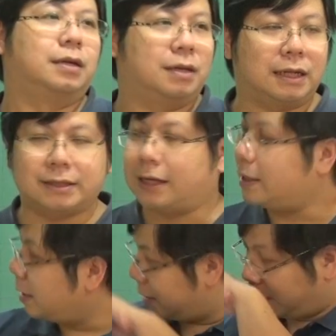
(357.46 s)
let's
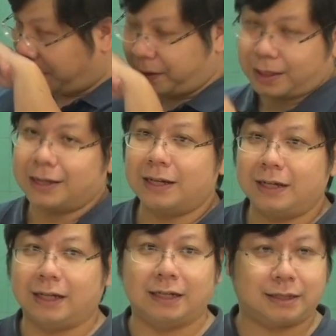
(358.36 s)
say Nobita
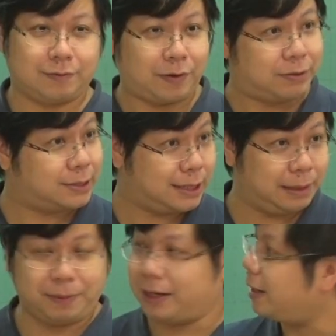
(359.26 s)
is very
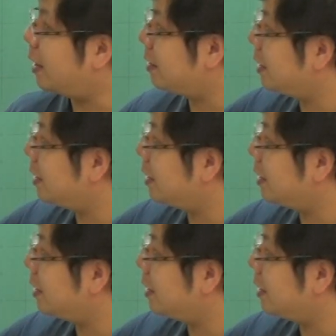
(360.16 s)
sleepy and